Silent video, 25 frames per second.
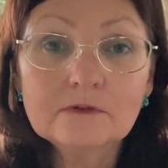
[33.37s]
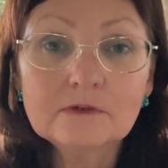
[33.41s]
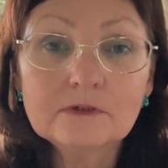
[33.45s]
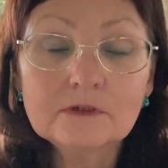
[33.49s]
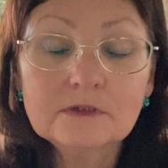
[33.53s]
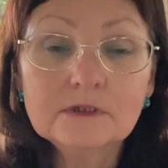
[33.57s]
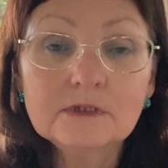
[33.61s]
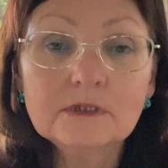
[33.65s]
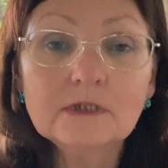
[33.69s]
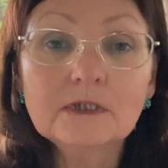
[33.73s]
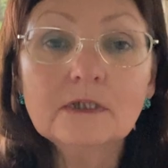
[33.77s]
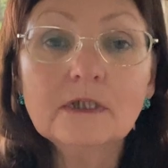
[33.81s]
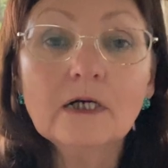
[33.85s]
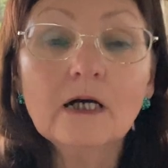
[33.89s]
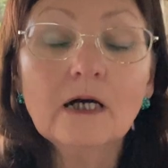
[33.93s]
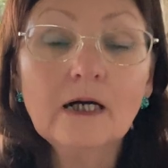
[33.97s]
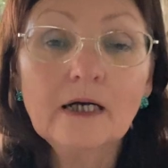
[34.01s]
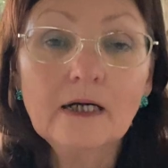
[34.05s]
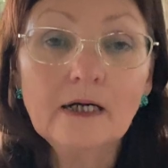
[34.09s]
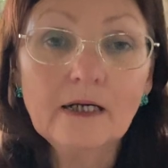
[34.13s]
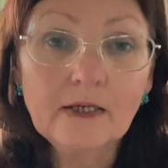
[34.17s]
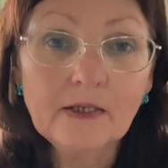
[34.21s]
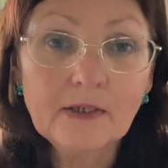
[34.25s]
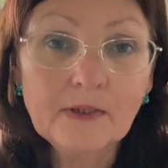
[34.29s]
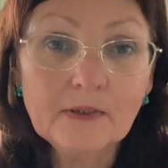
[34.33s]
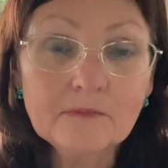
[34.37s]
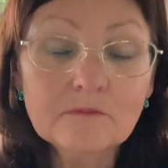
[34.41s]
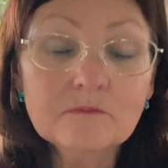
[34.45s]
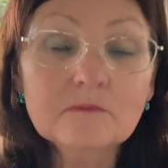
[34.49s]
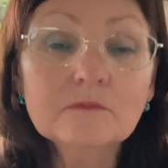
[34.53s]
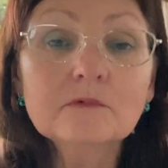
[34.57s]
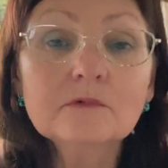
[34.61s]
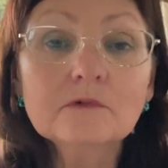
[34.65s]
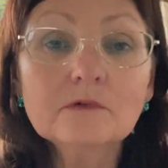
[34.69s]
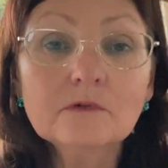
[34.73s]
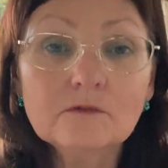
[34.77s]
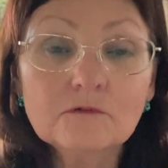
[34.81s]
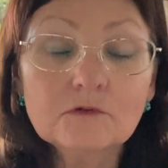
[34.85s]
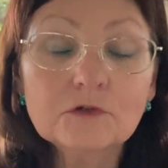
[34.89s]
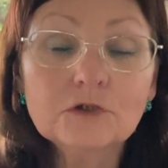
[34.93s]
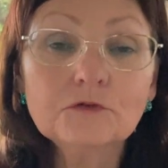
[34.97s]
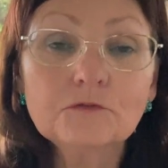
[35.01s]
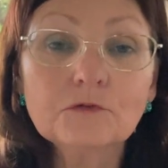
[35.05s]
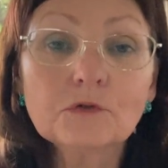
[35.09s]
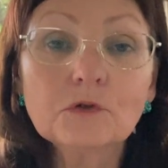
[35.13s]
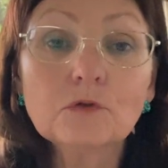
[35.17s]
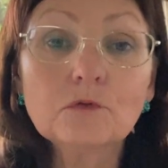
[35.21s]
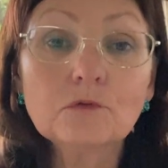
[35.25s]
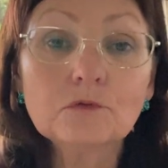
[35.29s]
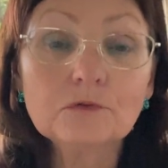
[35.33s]
TIM, which
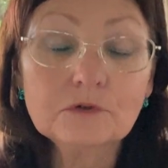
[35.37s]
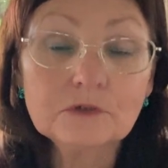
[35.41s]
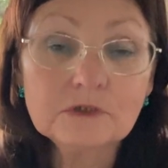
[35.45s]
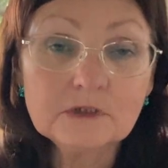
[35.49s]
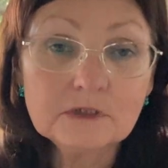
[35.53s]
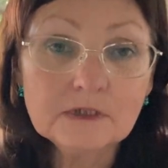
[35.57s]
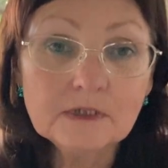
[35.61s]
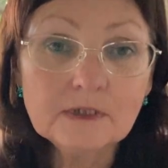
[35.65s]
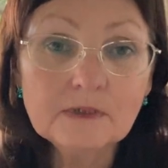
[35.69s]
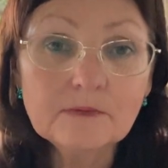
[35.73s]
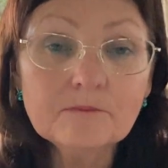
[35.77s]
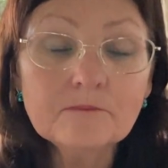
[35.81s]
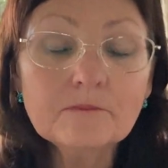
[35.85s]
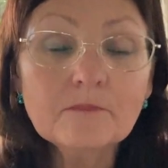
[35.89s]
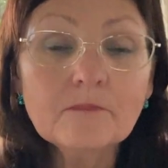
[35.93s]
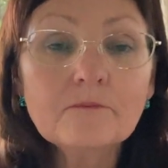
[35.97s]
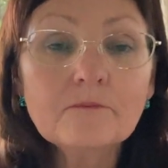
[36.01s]
we call team.